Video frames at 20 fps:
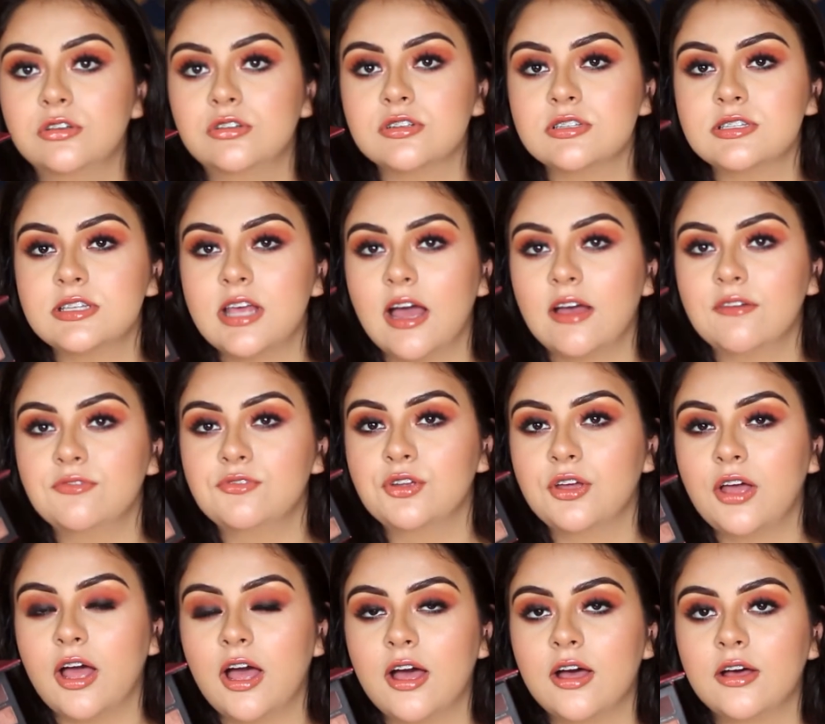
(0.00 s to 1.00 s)
You just have
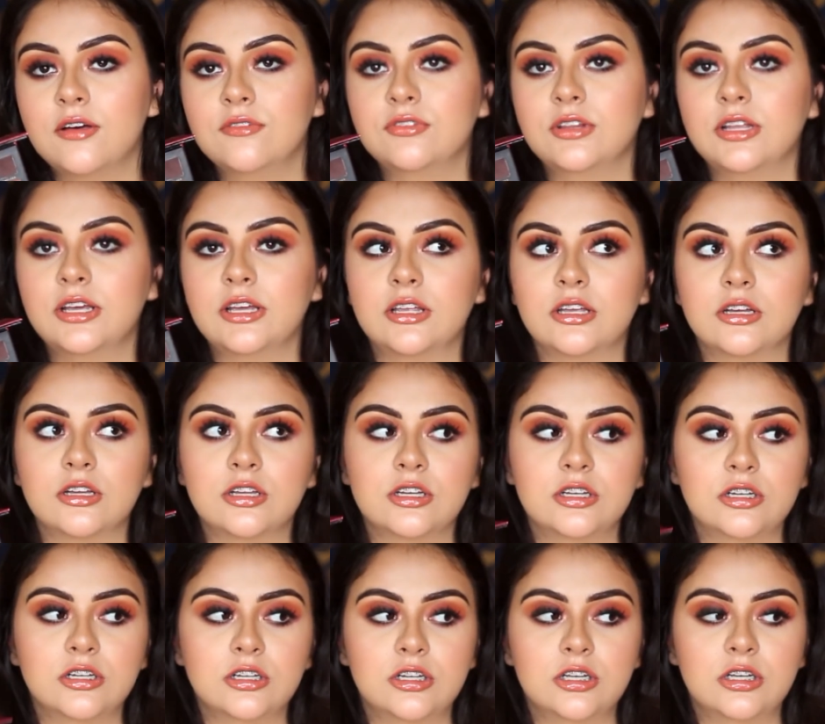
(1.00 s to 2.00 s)
to have like a
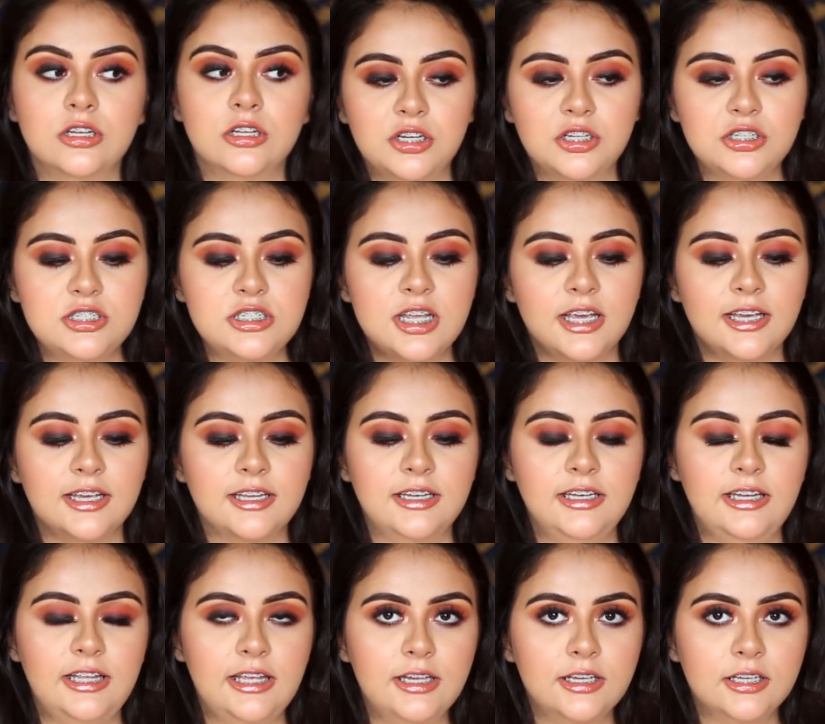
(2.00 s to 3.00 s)
good
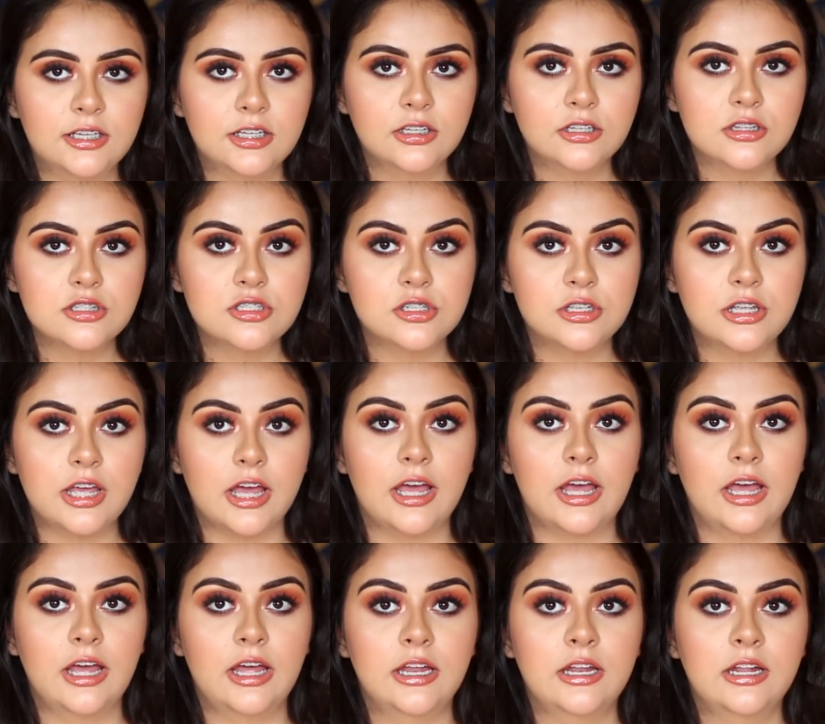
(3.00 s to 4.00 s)
technique to
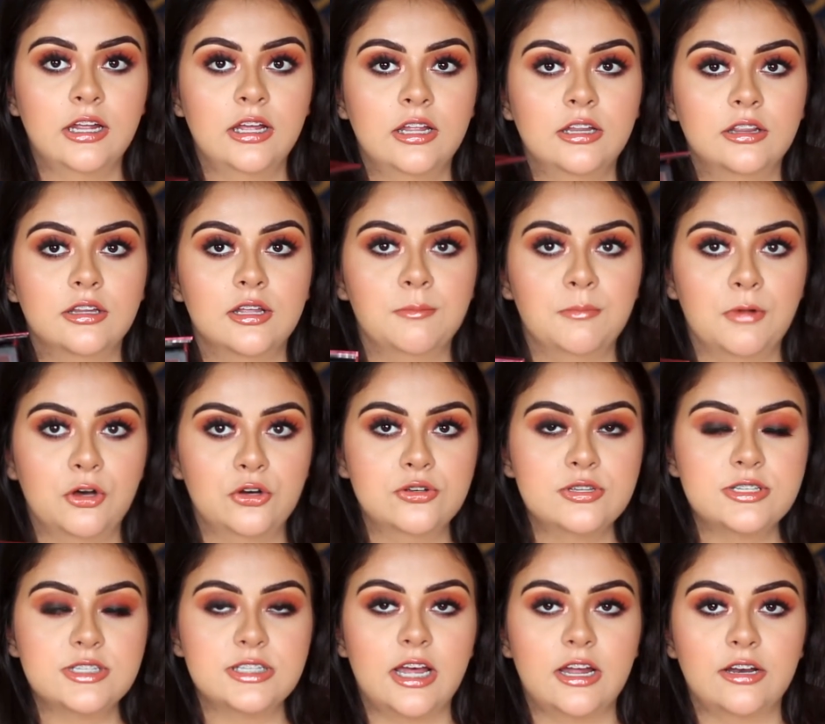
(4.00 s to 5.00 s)
get the
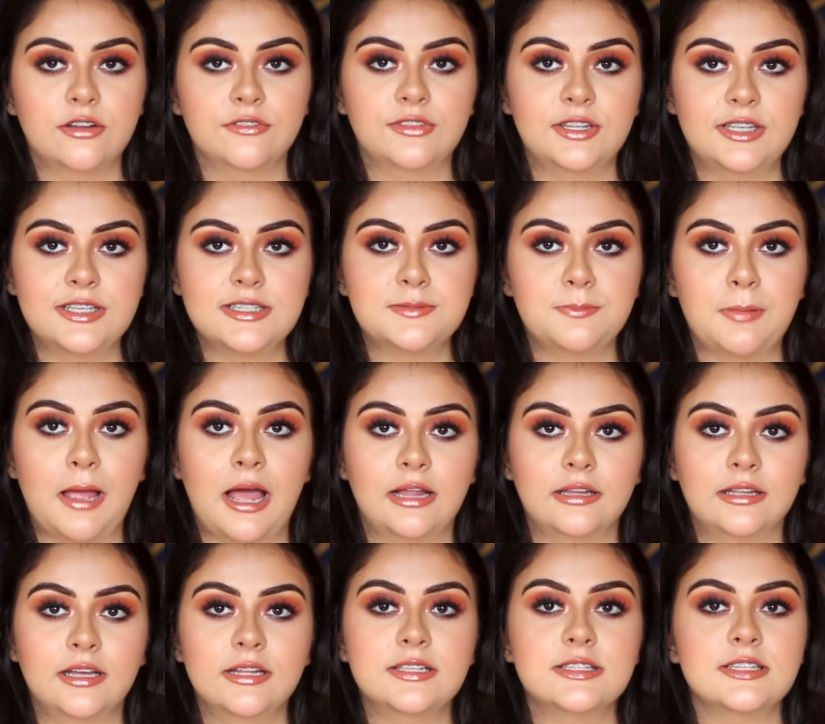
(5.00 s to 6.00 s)
most out of these
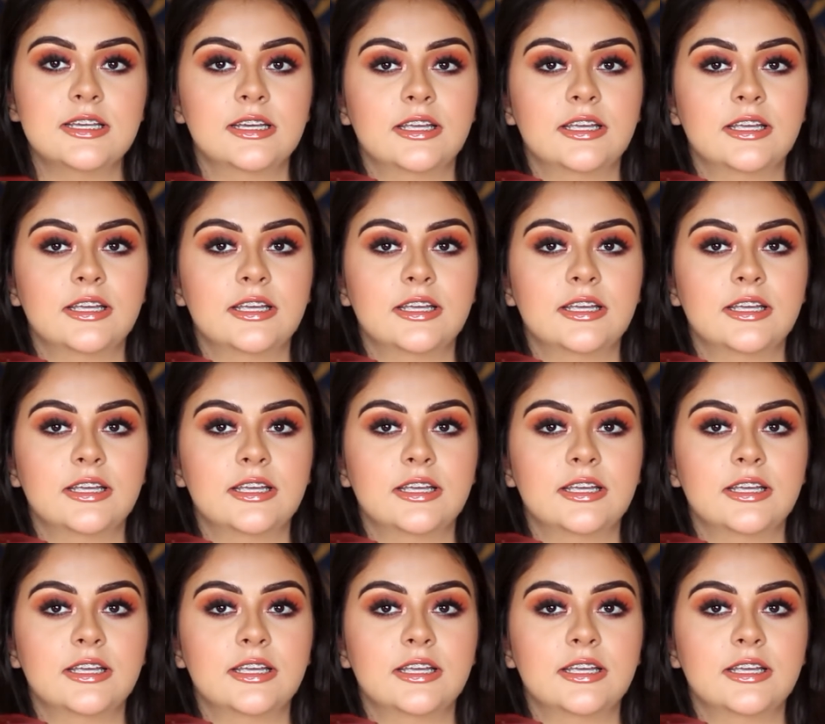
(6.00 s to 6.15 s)
palettes.